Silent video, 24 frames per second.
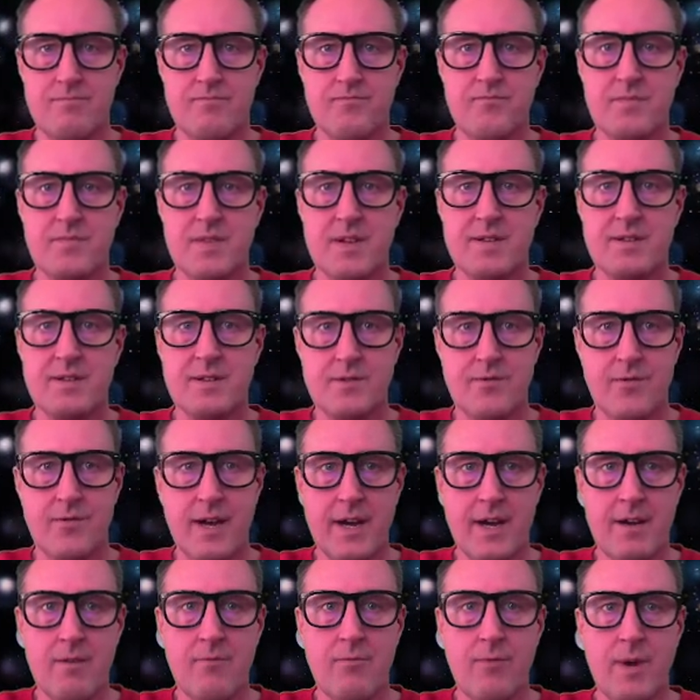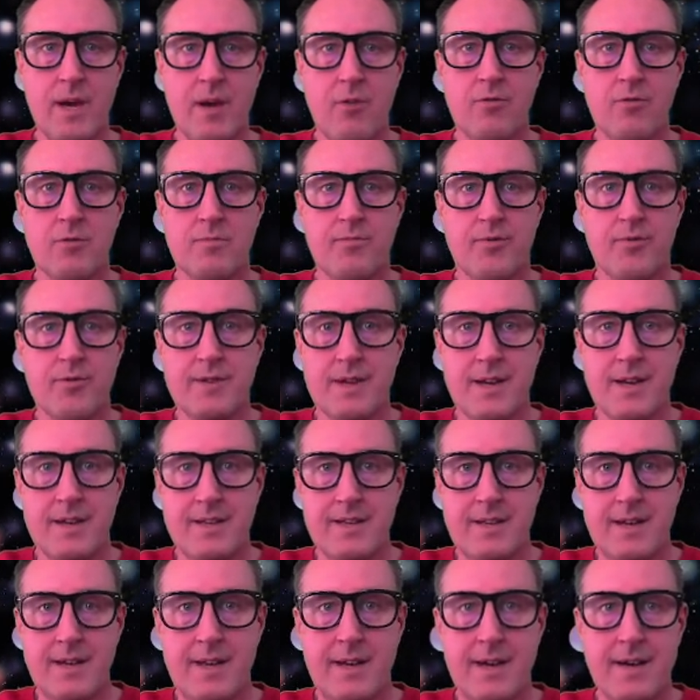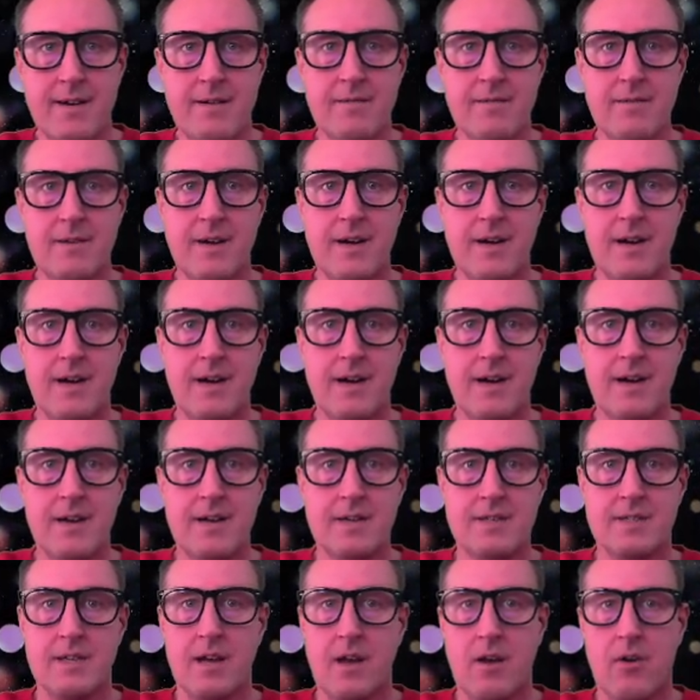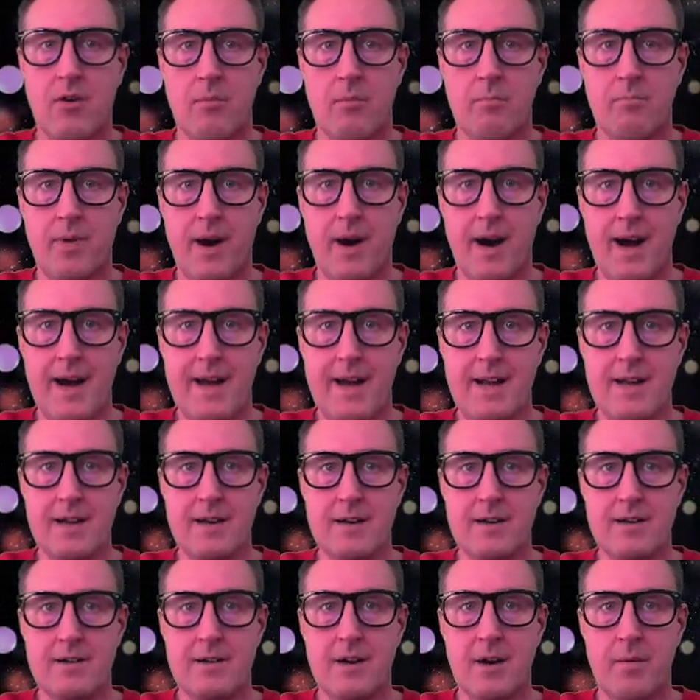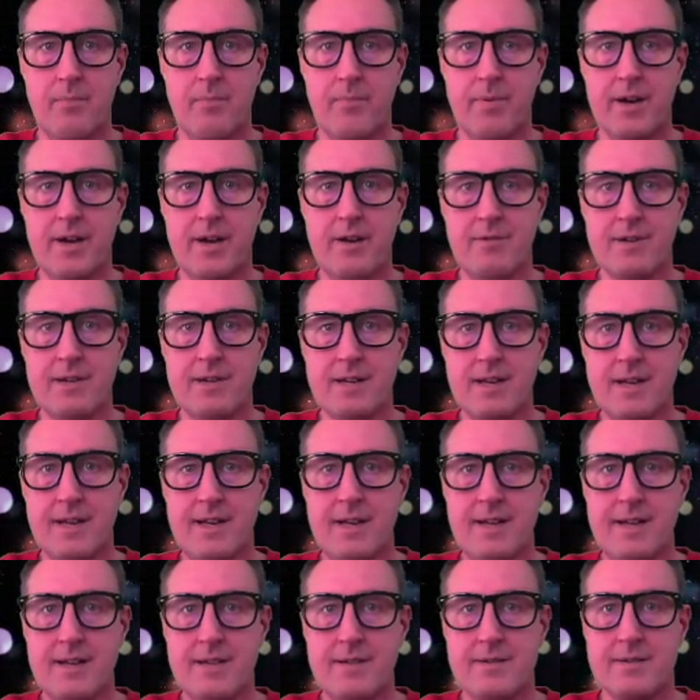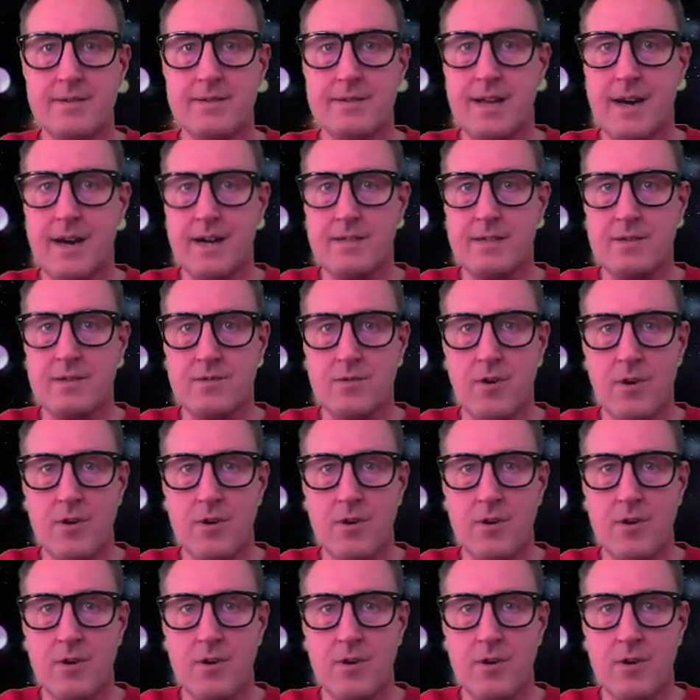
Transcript: string we could put in here. The compiler apparently does not